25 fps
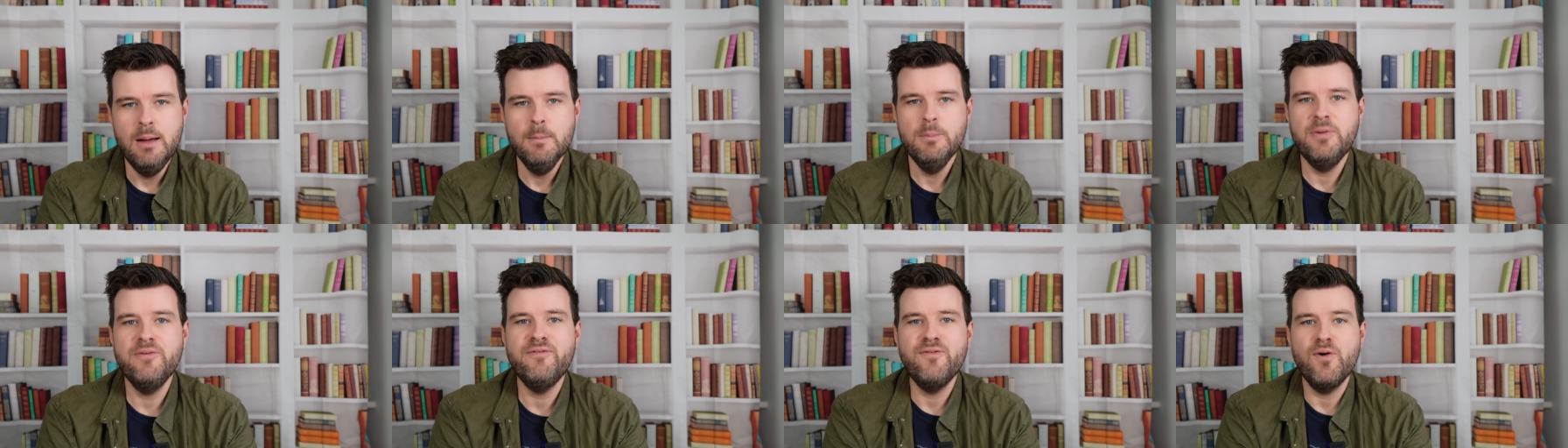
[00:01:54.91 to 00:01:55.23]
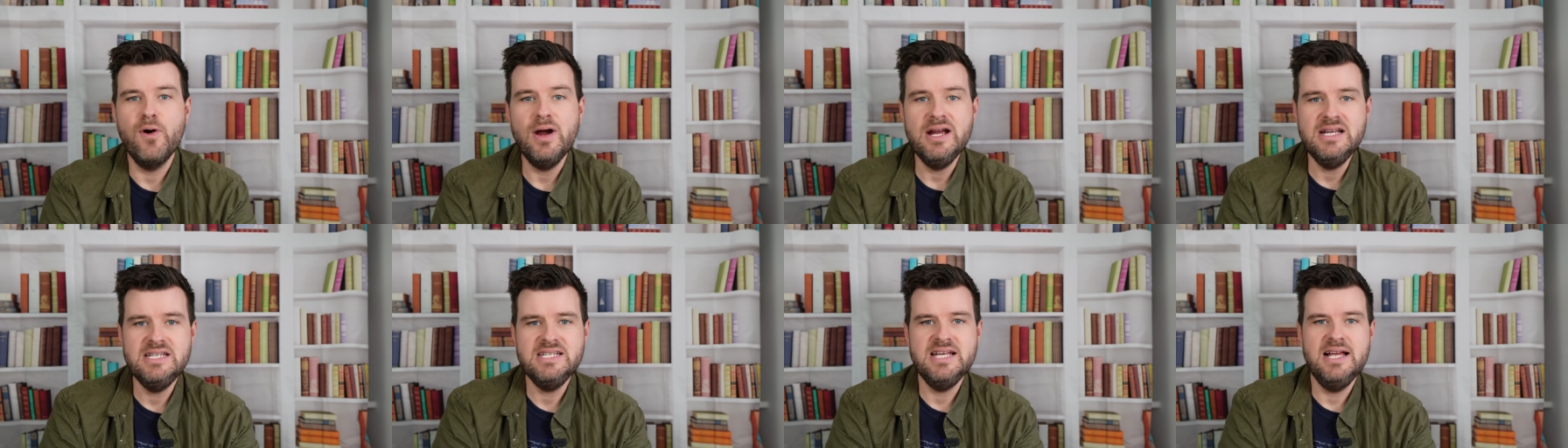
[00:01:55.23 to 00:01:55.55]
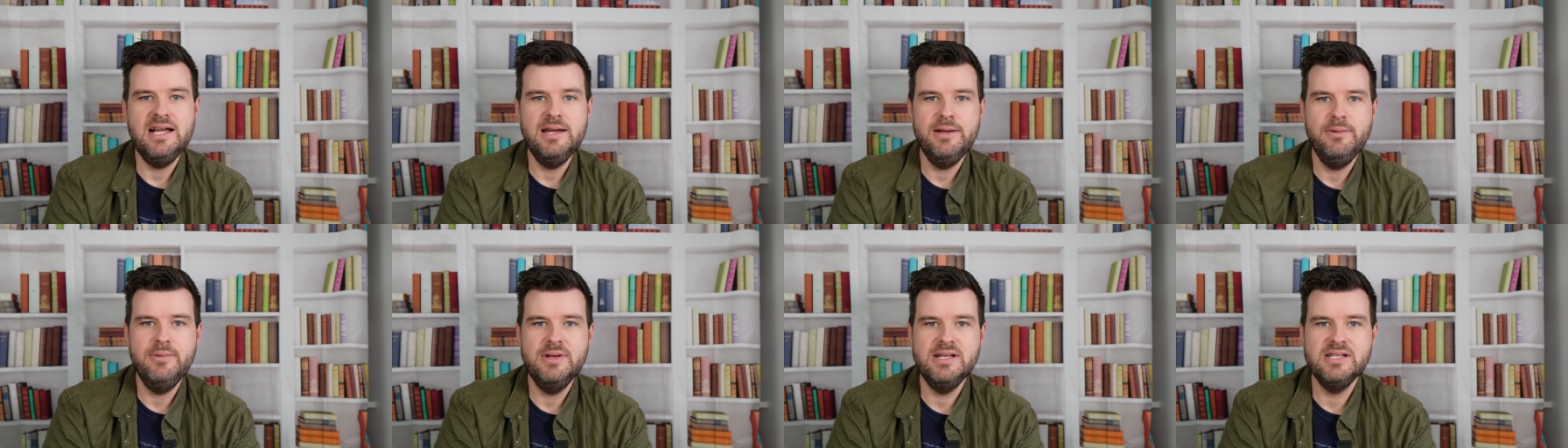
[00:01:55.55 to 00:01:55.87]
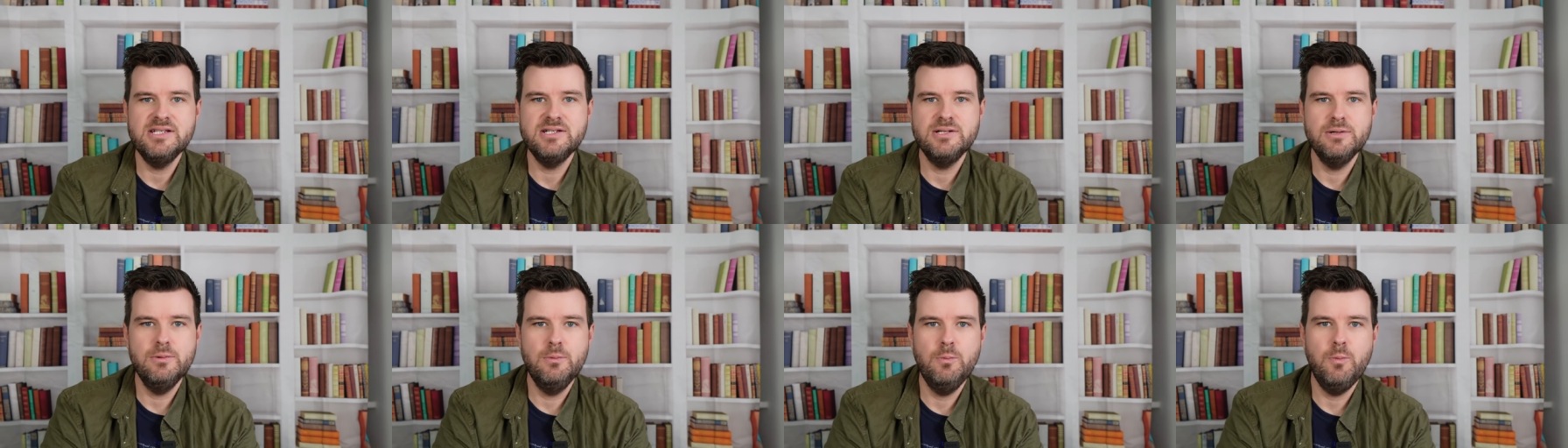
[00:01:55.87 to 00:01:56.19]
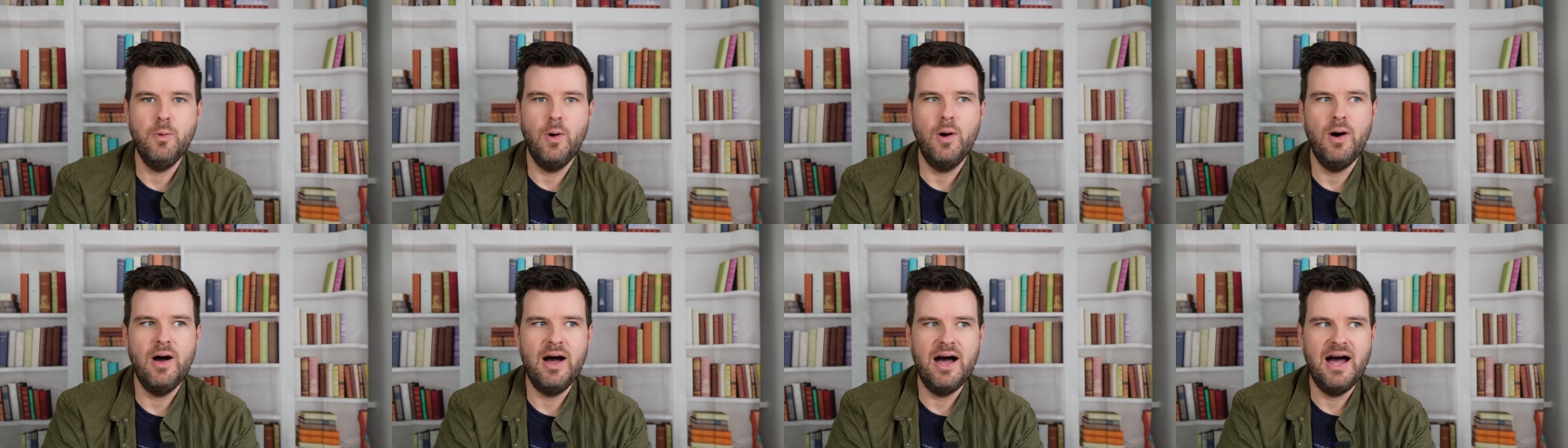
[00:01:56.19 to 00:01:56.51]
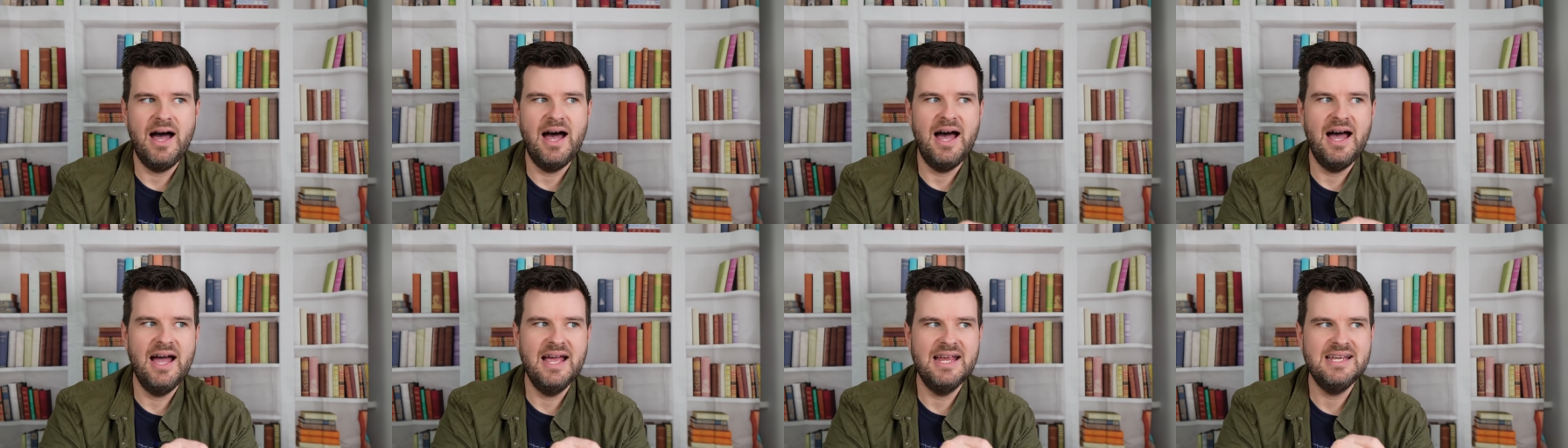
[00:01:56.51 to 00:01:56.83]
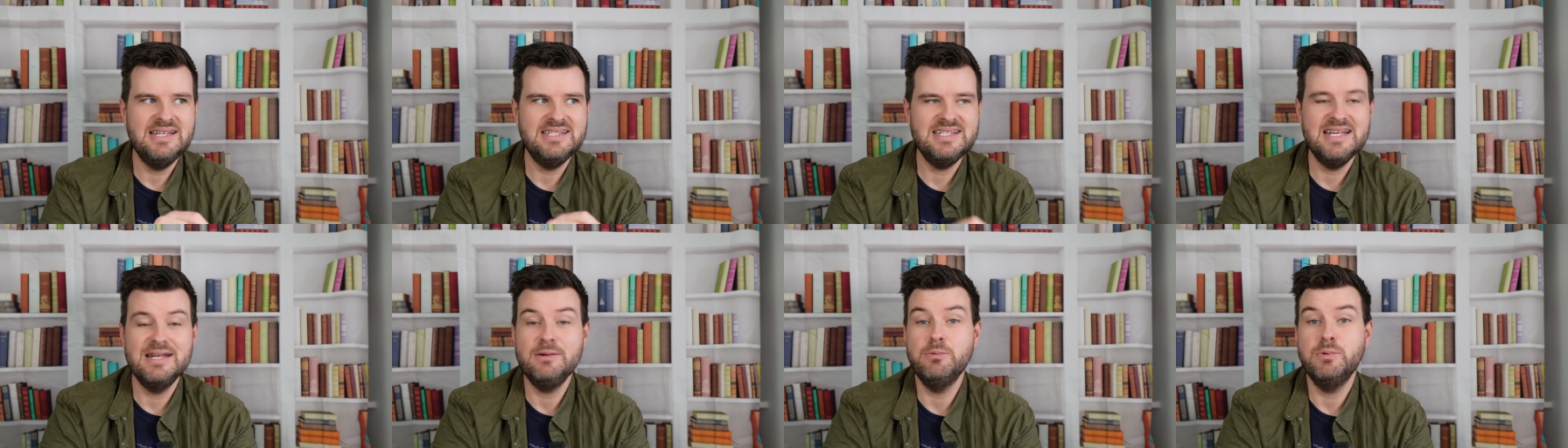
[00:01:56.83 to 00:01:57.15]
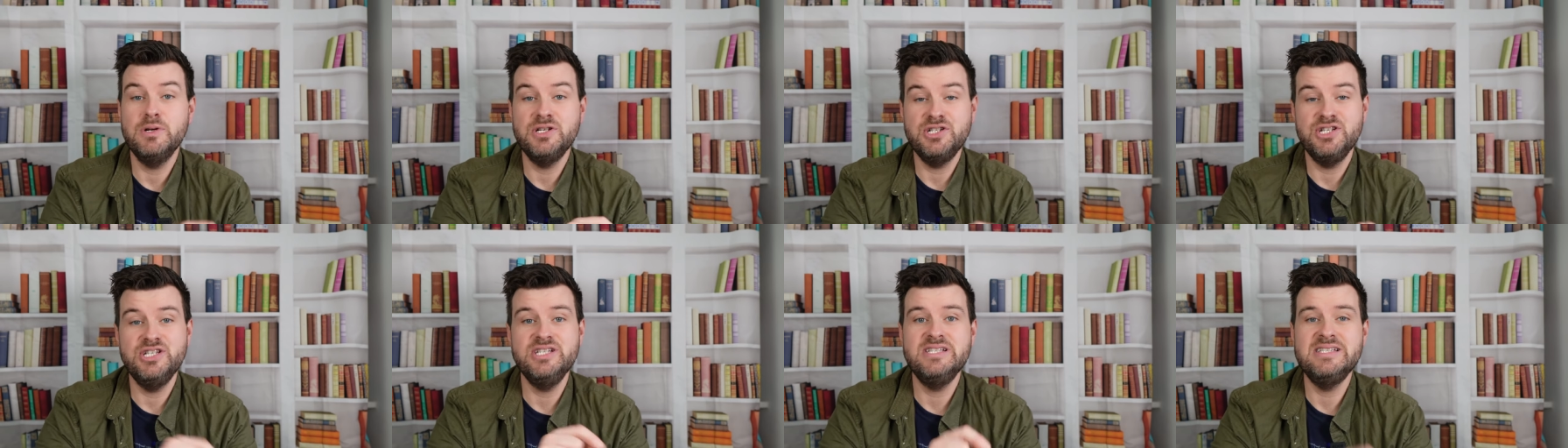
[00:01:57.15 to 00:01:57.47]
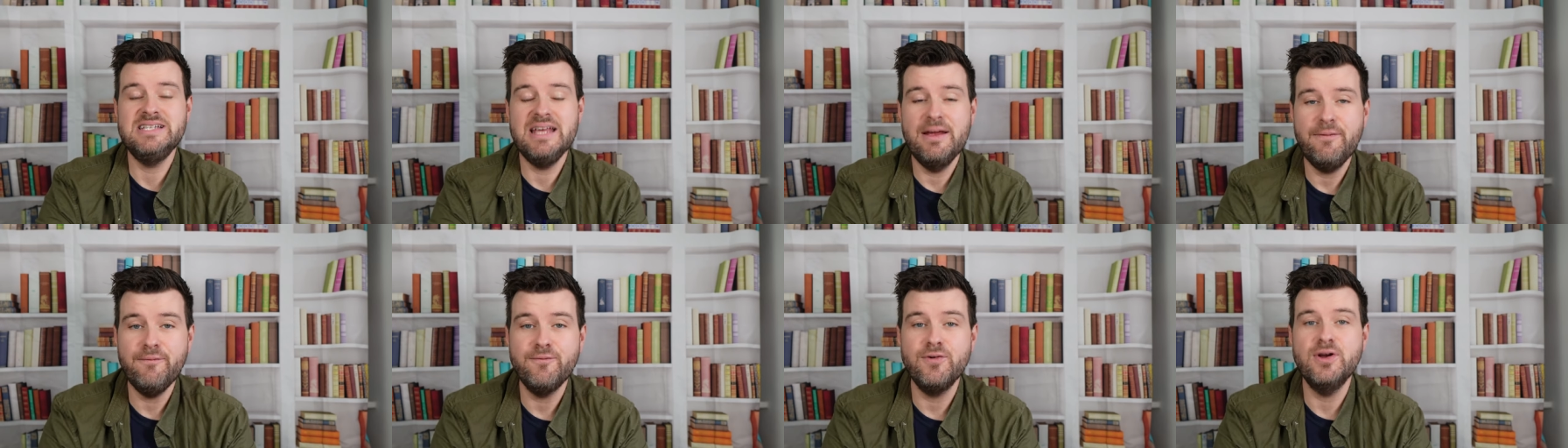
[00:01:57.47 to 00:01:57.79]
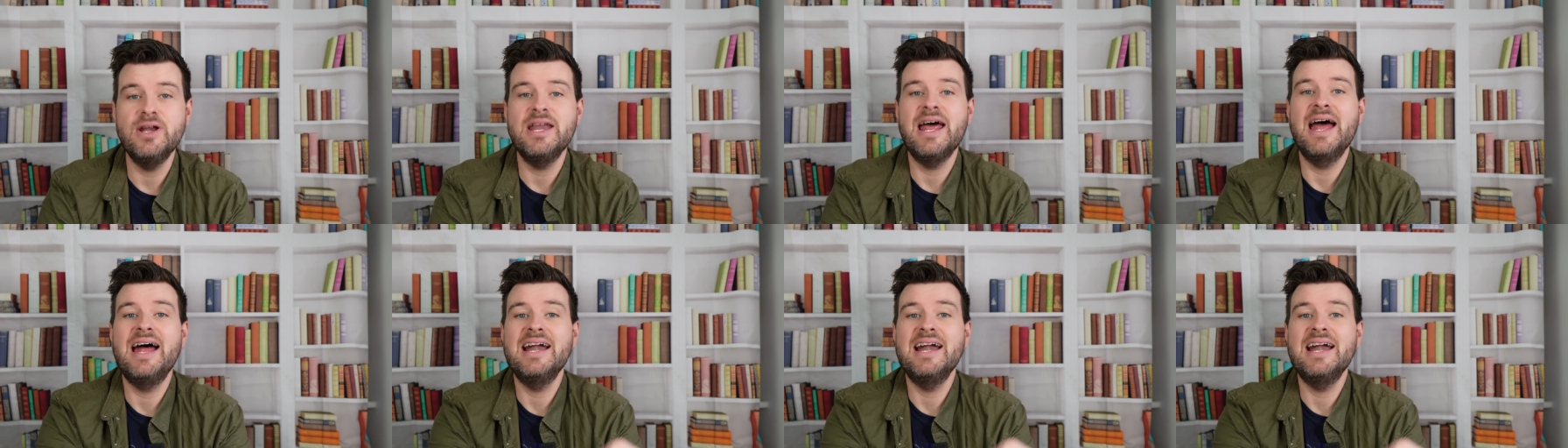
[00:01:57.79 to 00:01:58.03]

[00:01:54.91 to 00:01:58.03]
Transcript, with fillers: Before I tell you into what I did, which is different,